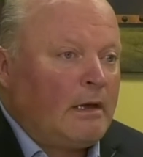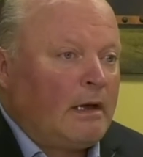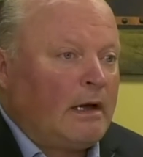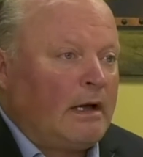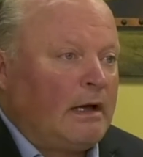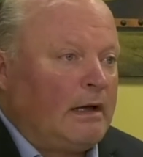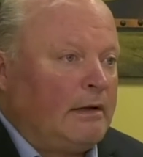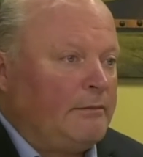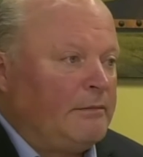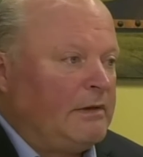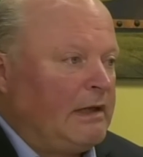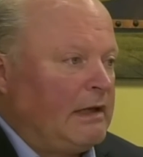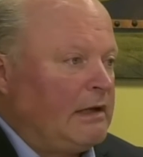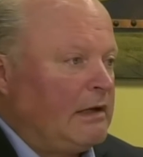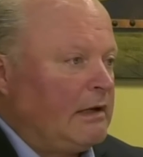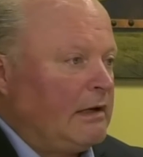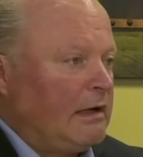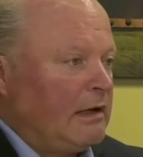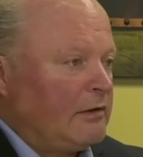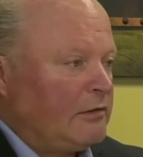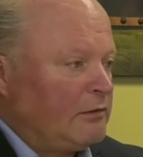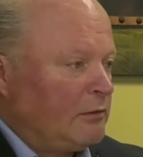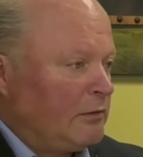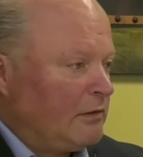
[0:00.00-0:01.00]
They can
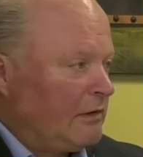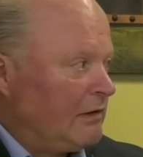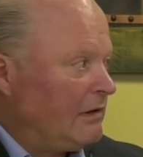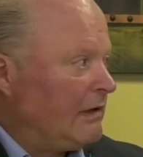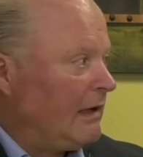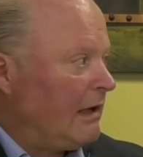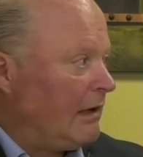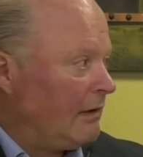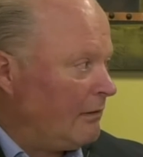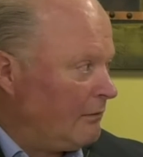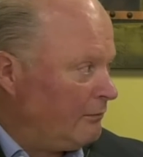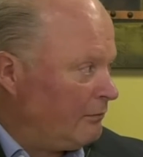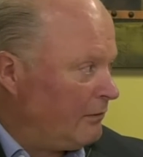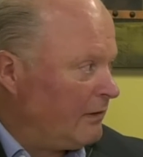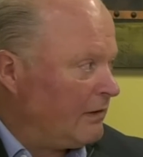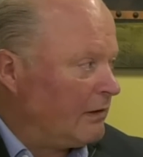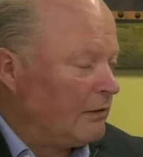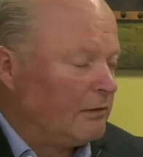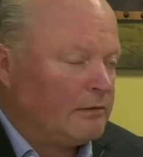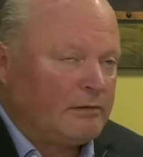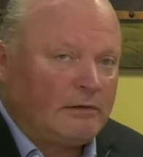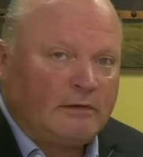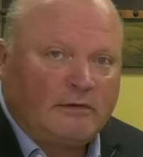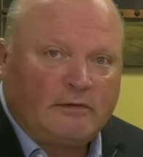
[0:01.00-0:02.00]
enter the data
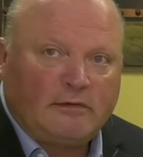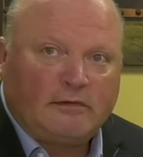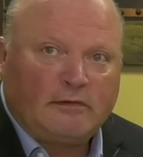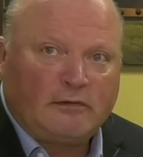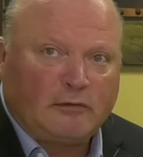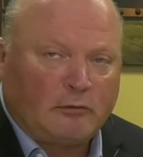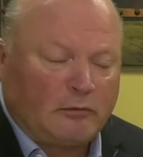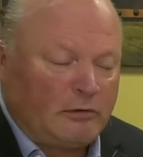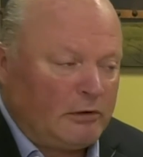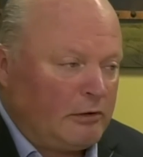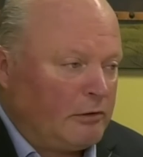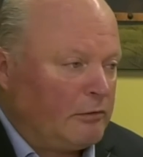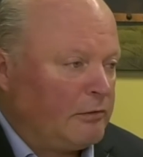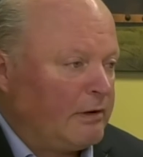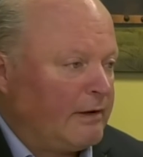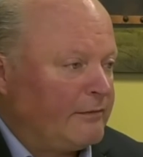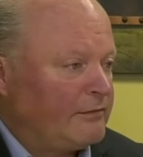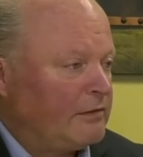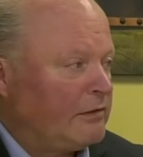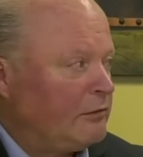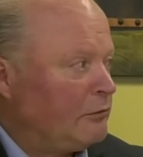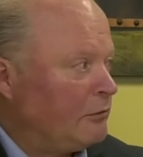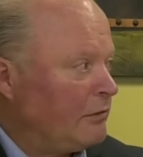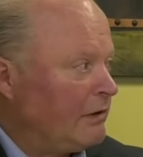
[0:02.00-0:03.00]
without, so you don't
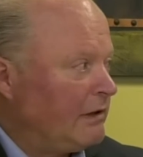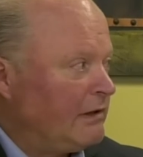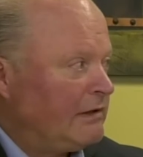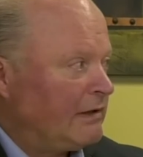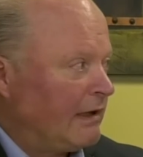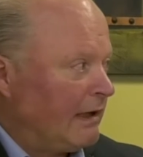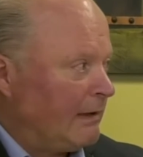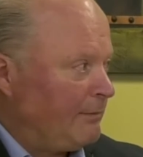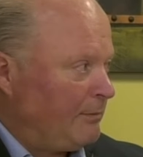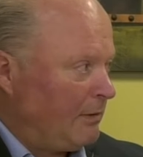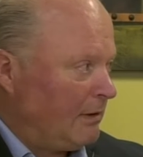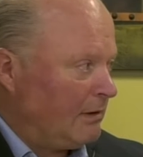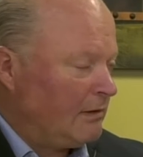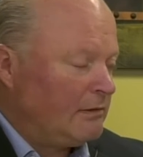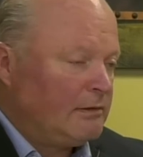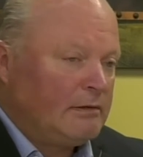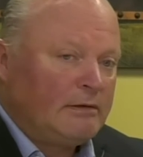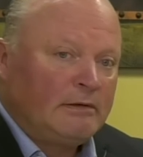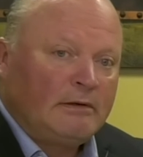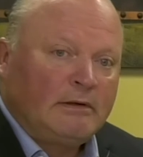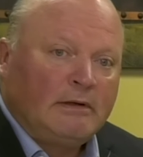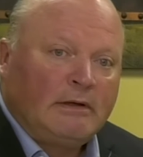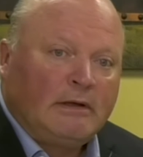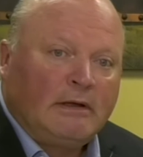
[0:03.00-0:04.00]
have to do any typing.
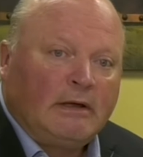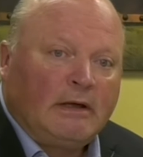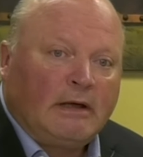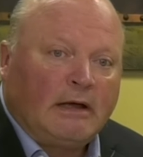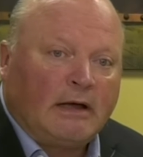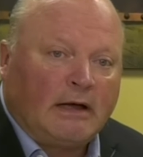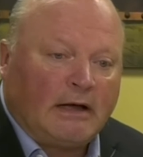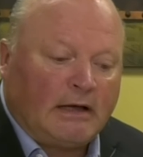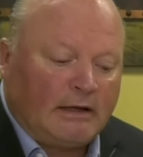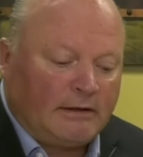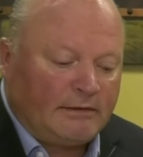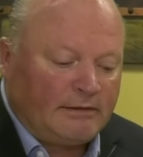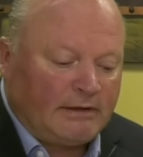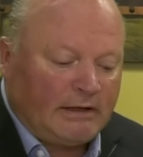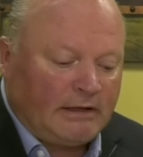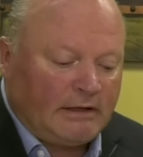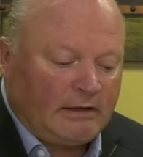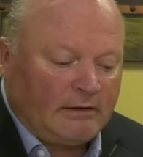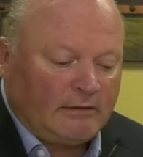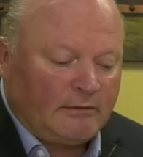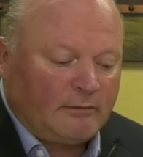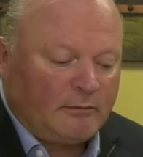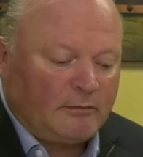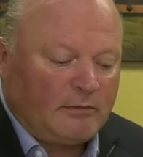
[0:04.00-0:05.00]
They
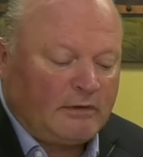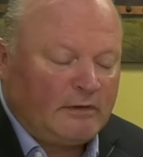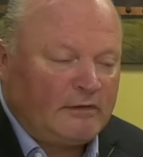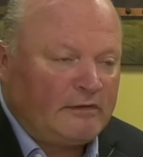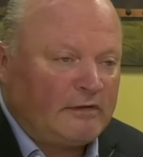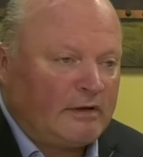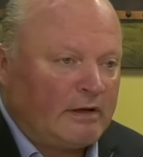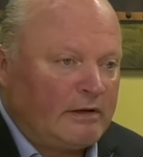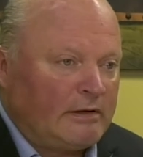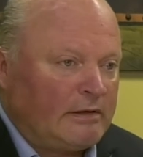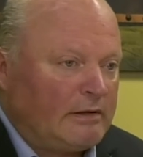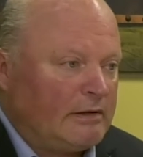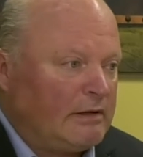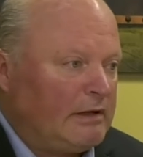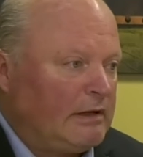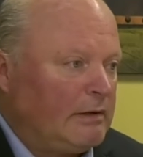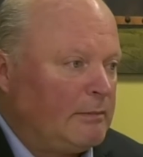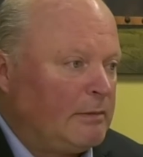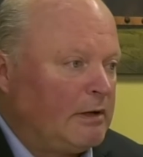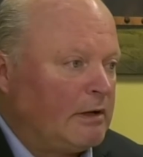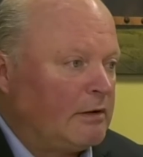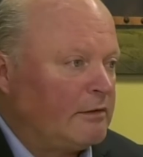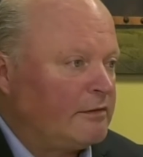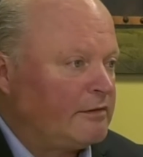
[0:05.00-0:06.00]
can send
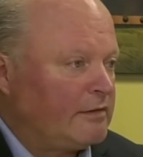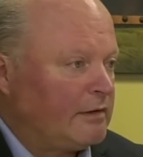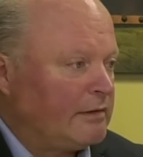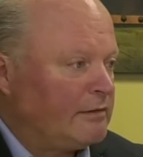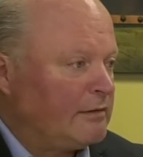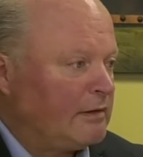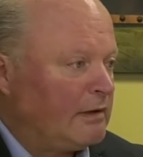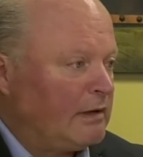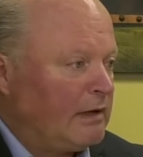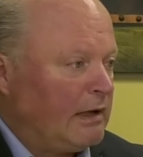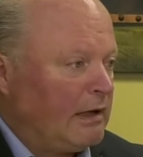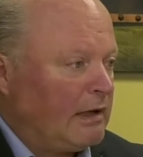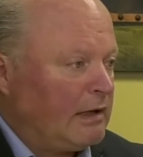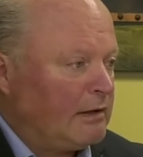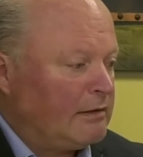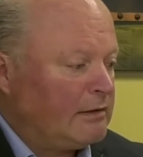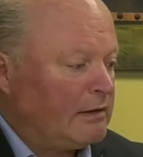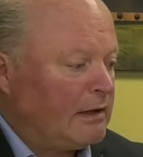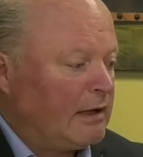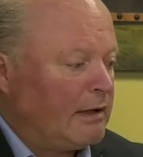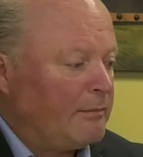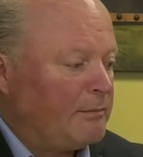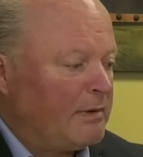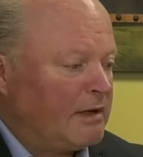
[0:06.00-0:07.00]
emails and
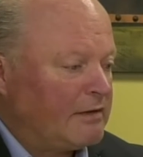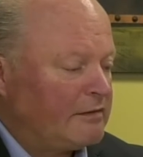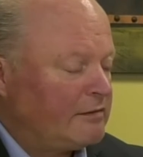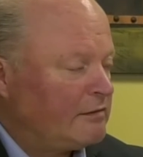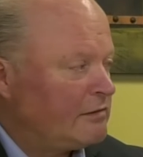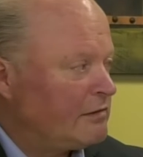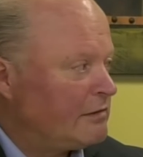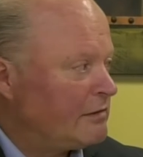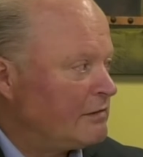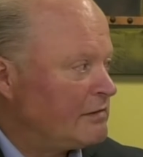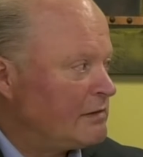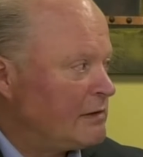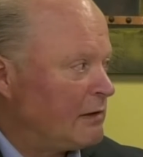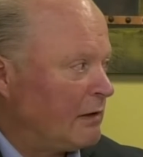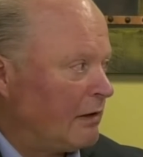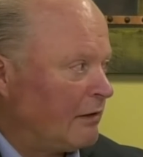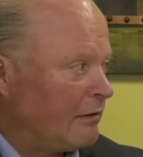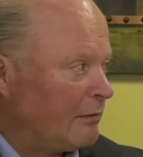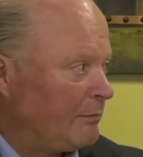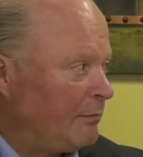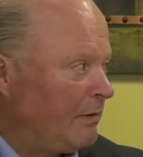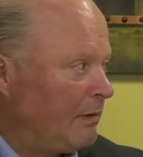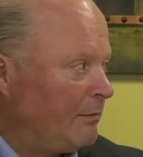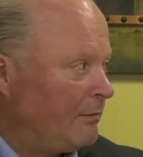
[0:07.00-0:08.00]
messages to
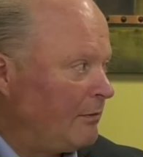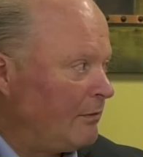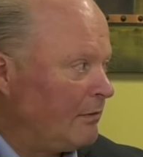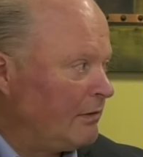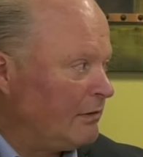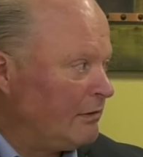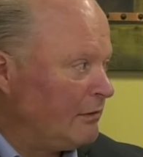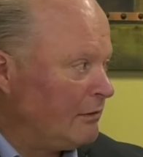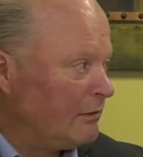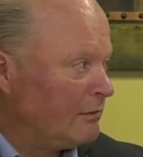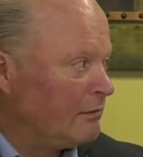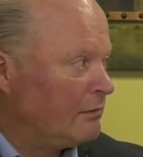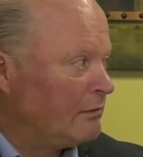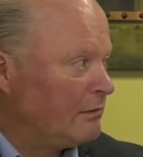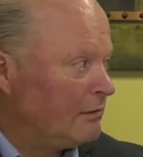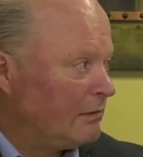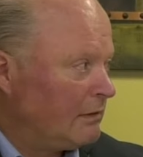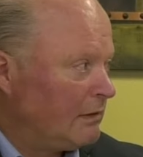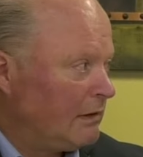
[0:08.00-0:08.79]
other people in your